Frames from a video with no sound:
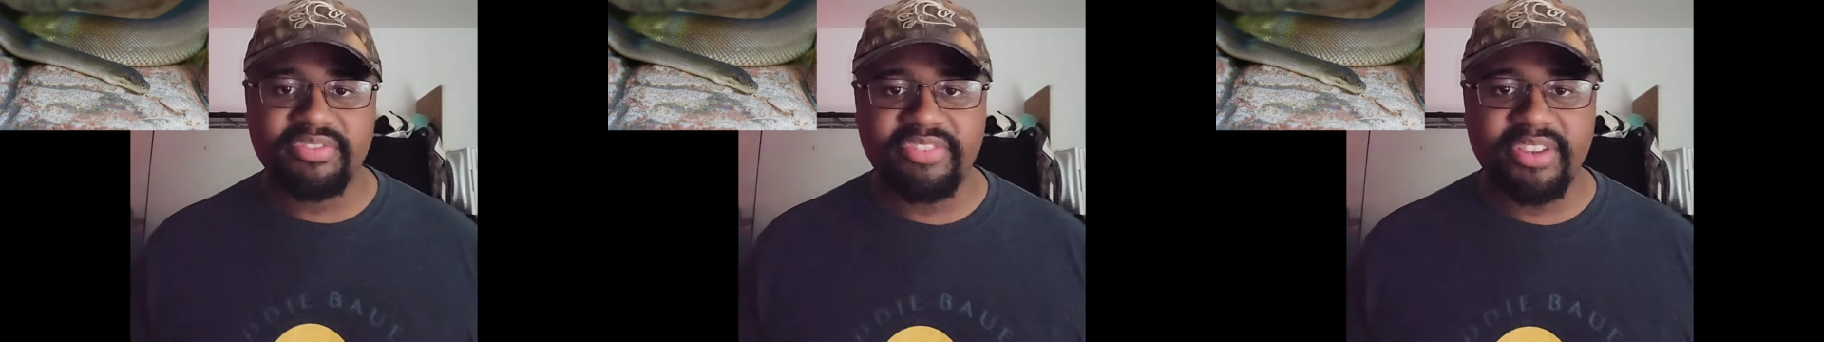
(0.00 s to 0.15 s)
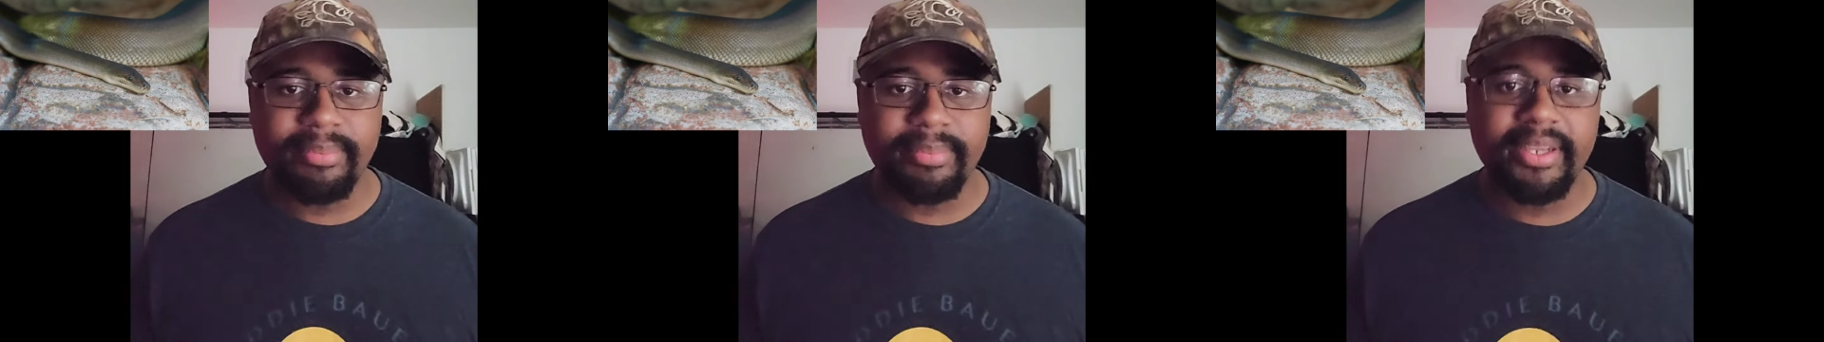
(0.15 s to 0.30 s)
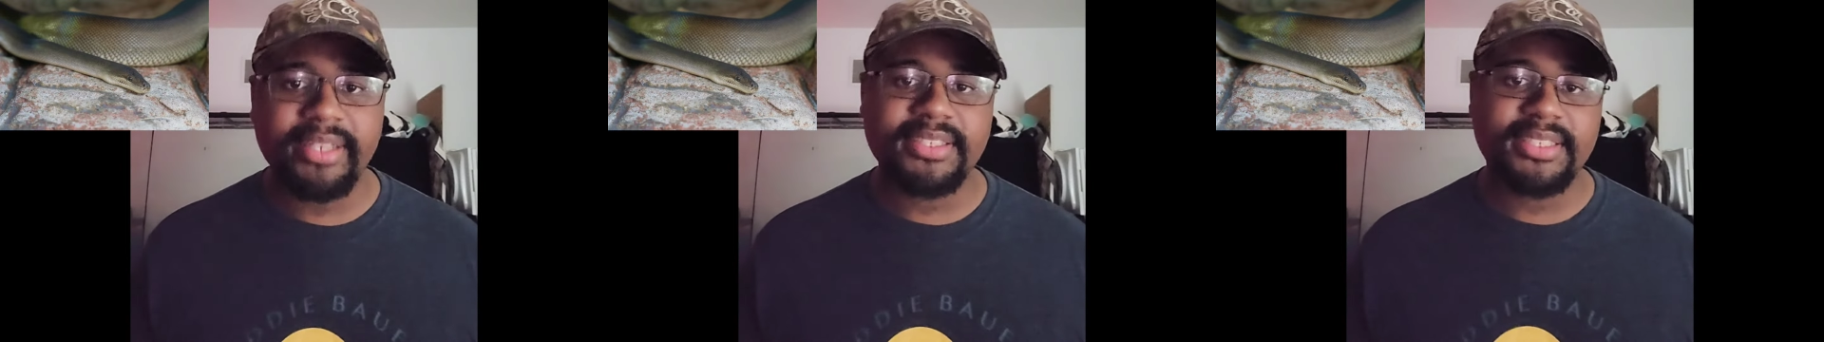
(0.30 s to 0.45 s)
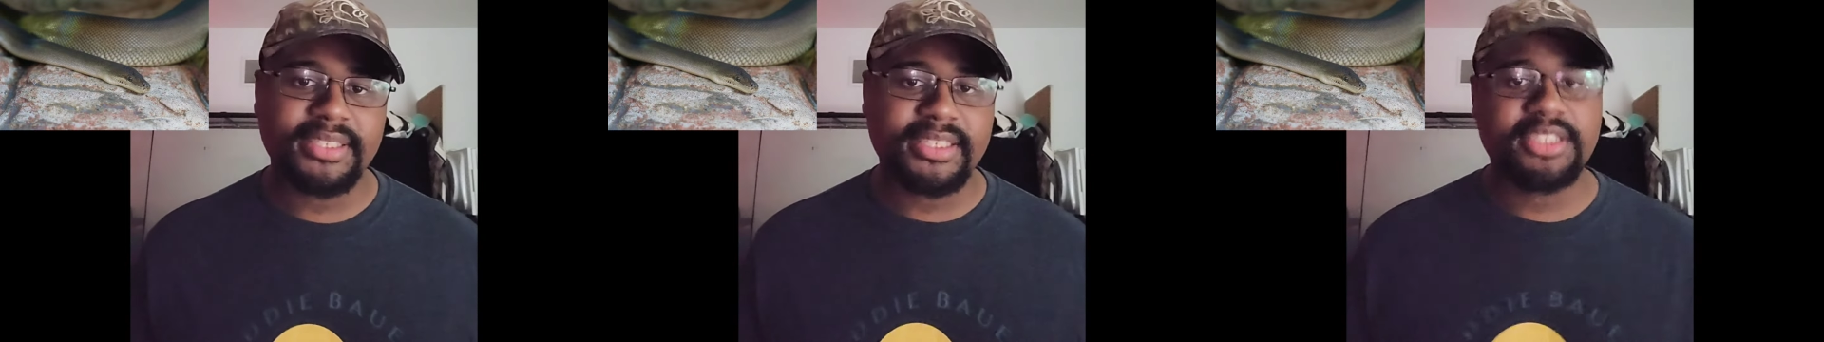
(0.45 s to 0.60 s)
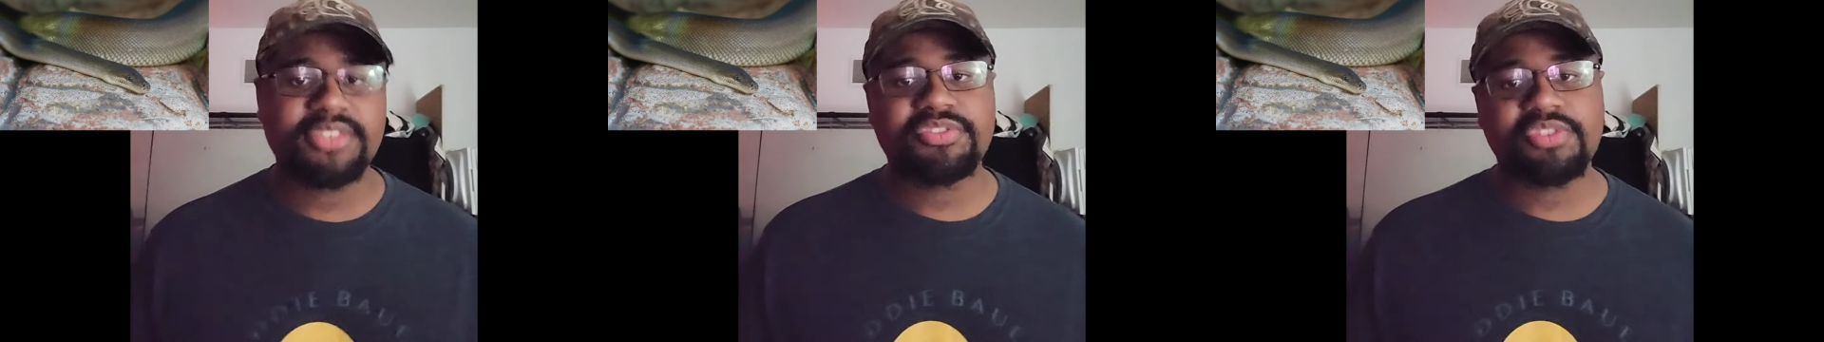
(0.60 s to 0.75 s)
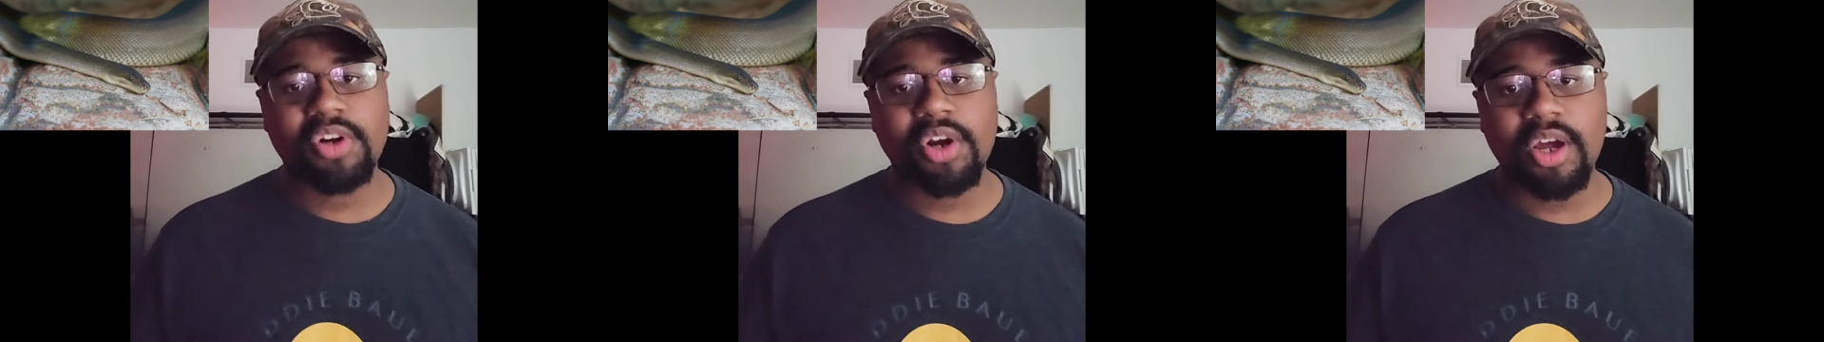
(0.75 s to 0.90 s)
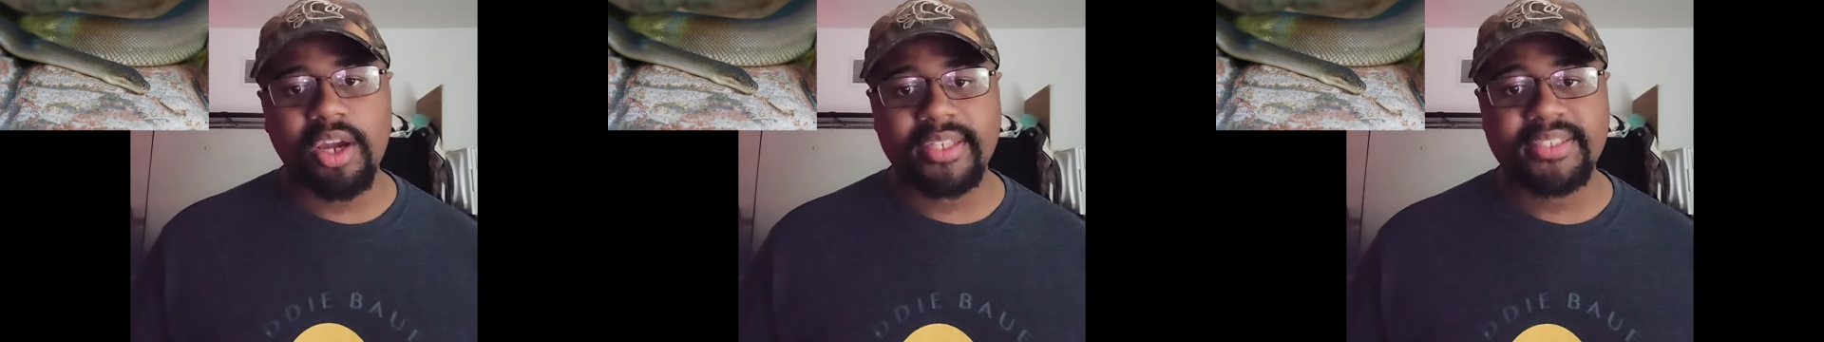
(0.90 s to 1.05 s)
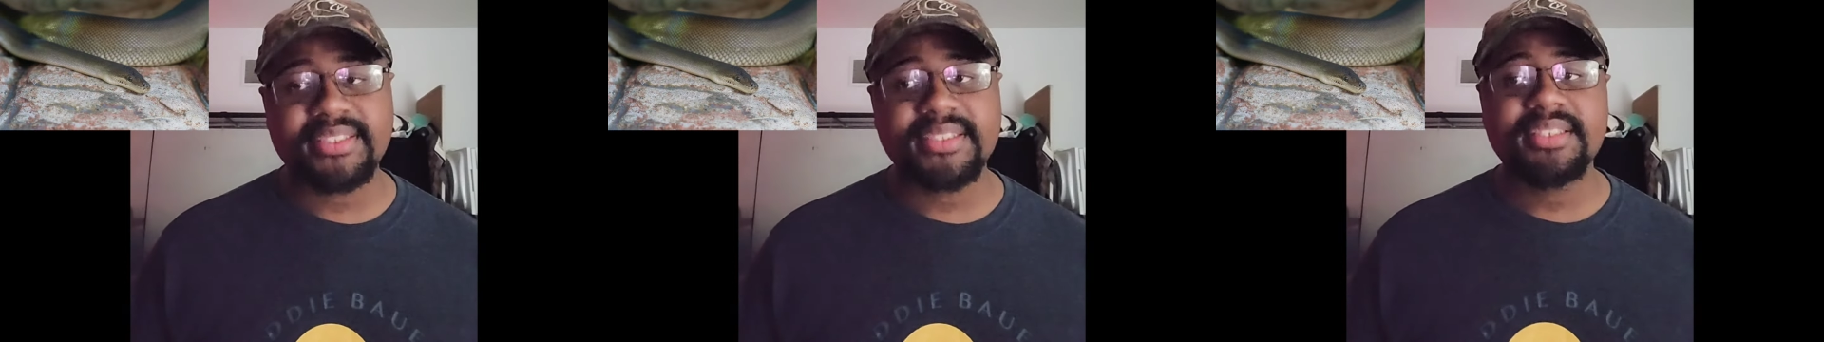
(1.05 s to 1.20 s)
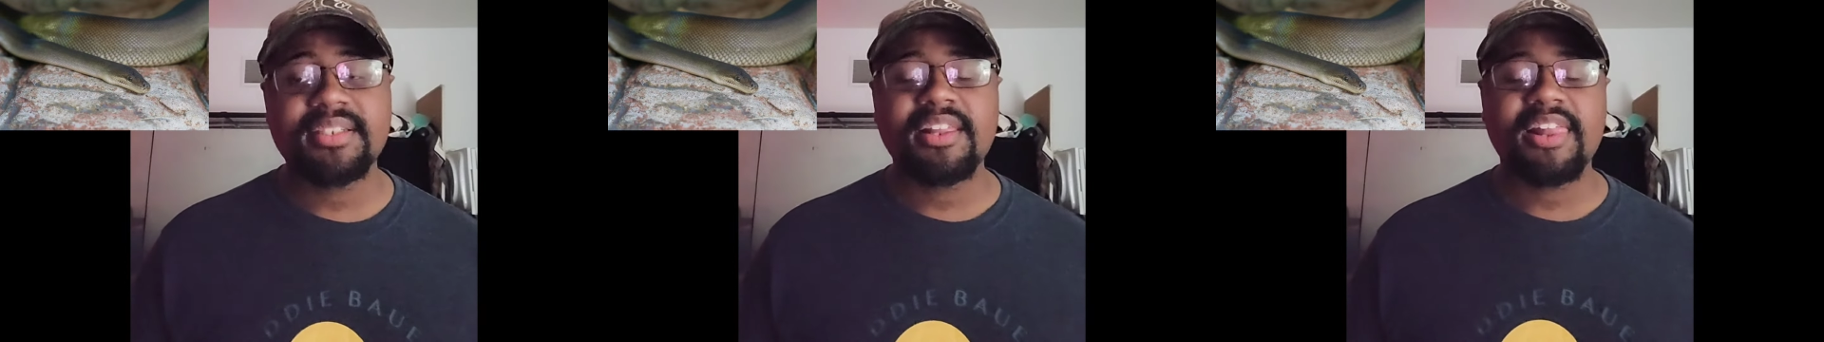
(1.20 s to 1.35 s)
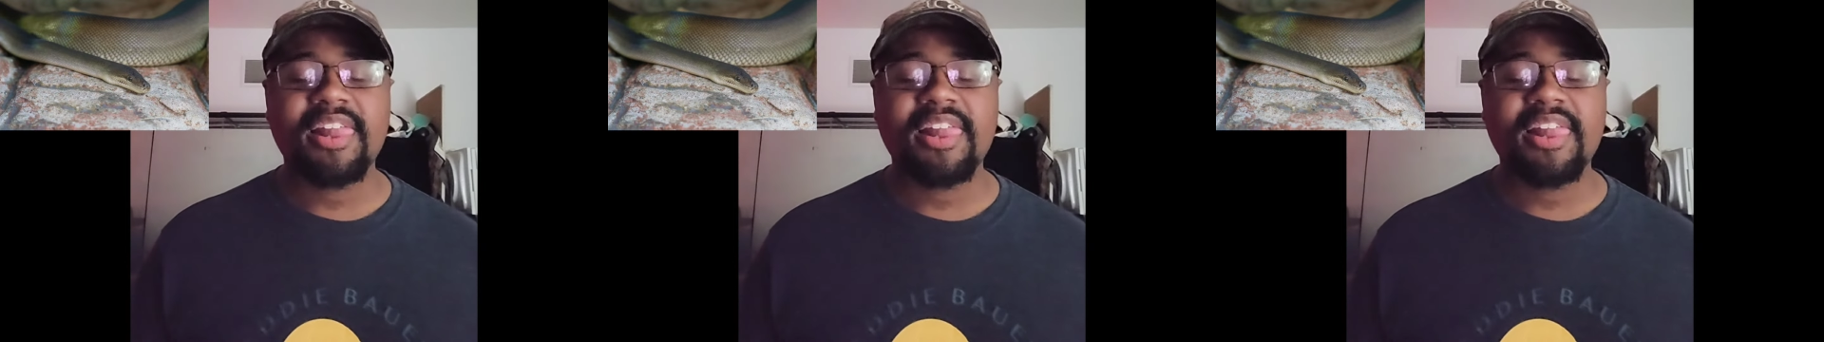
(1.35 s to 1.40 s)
amphibians such as frogs.